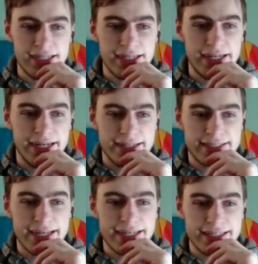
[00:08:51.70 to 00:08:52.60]
And
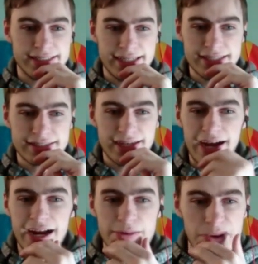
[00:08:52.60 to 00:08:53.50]
Danny says,
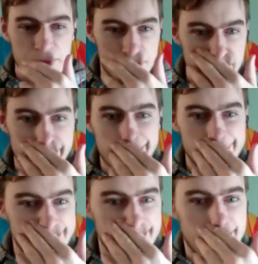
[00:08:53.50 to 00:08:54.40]
I remember when I could
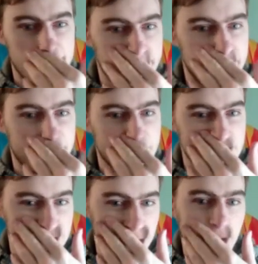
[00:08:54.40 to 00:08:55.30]
still beat Fritz
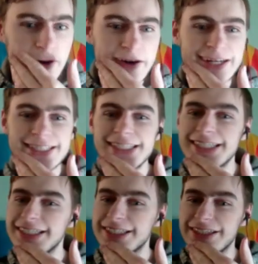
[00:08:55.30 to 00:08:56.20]
4.
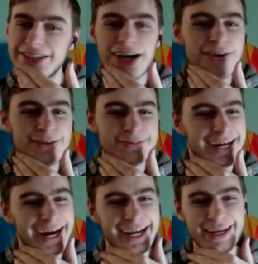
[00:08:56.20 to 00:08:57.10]
Do you know what I'm
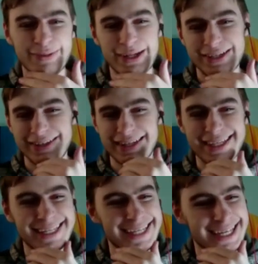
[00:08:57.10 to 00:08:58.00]
talking about?
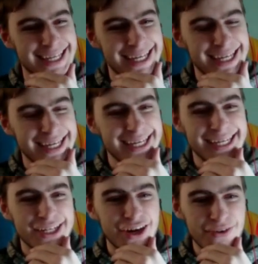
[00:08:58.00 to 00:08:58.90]

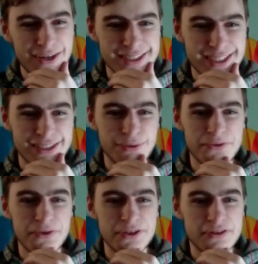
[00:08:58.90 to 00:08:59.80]
Caruana says, we
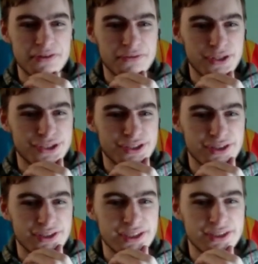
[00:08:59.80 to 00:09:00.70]
were using Fritz
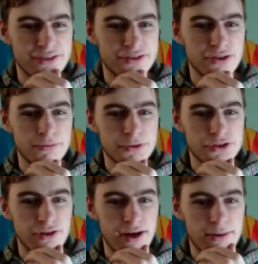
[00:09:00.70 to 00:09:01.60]
13, so super
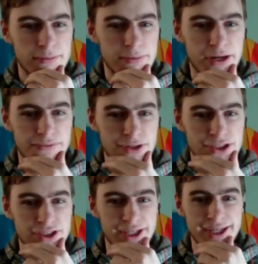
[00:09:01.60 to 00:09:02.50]
strong by
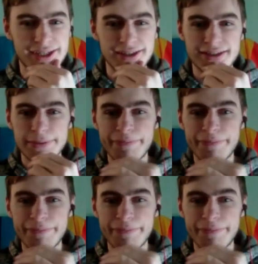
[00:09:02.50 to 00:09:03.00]
Fritz standards.